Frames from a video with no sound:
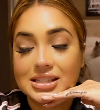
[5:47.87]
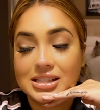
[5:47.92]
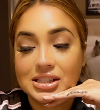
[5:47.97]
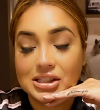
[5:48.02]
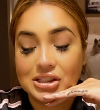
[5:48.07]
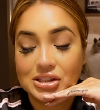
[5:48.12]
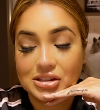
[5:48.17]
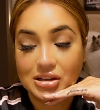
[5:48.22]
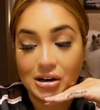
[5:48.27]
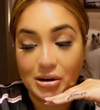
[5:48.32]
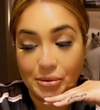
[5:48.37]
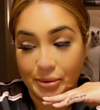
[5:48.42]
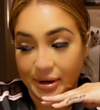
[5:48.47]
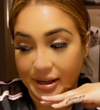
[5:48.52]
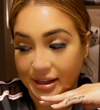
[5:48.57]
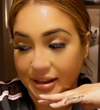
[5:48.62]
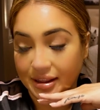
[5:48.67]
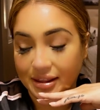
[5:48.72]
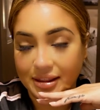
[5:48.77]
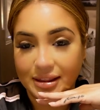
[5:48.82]
To start
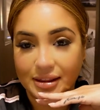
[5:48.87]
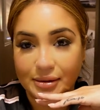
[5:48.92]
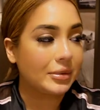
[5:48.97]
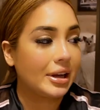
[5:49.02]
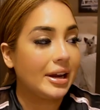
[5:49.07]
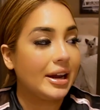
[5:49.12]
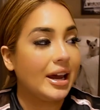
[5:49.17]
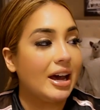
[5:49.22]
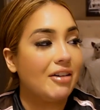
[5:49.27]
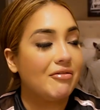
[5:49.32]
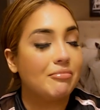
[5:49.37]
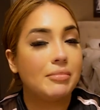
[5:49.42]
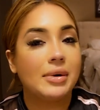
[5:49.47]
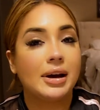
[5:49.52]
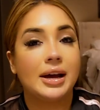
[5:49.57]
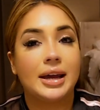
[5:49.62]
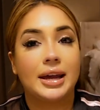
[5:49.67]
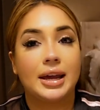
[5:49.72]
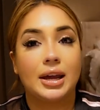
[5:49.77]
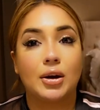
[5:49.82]
with, I have
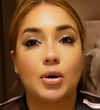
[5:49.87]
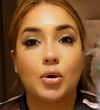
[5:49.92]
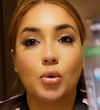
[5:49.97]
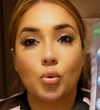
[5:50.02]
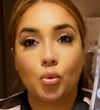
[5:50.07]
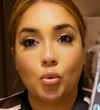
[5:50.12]
my